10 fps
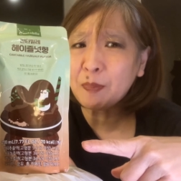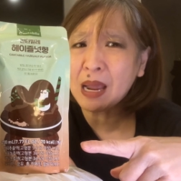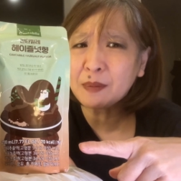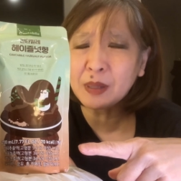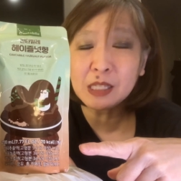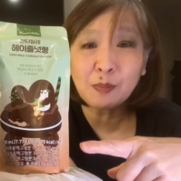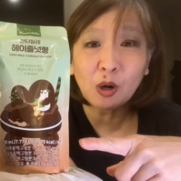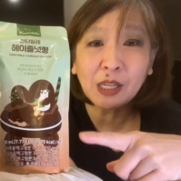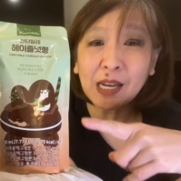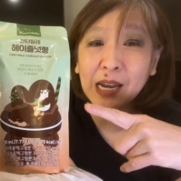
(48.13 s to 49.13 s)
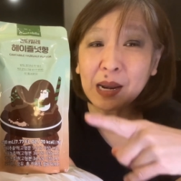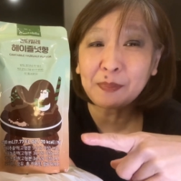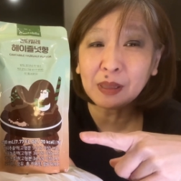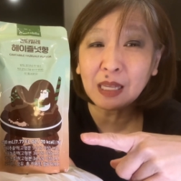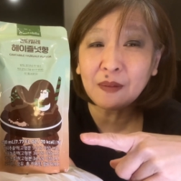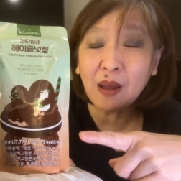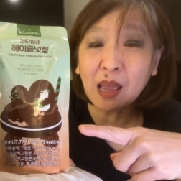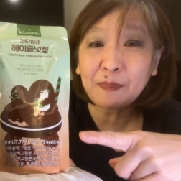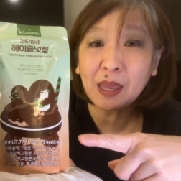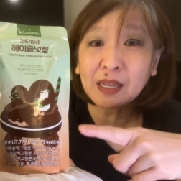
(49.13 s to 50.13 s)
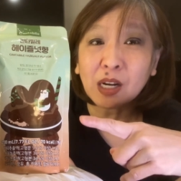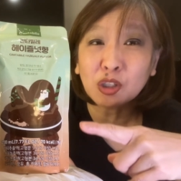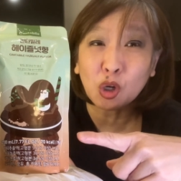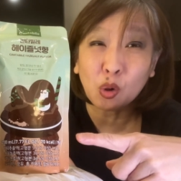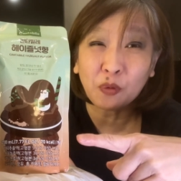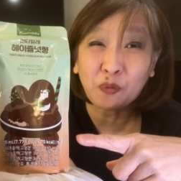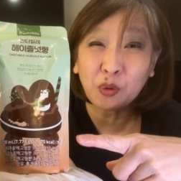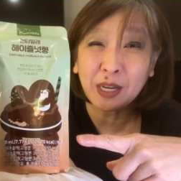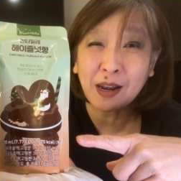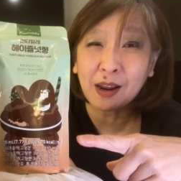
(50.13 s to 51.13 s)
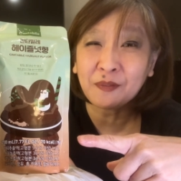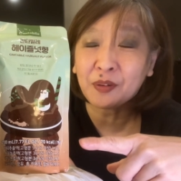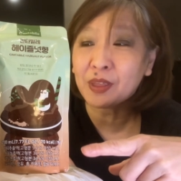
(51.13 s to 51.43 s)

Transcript: Pike Place Market, and I believe I paid $1.49 for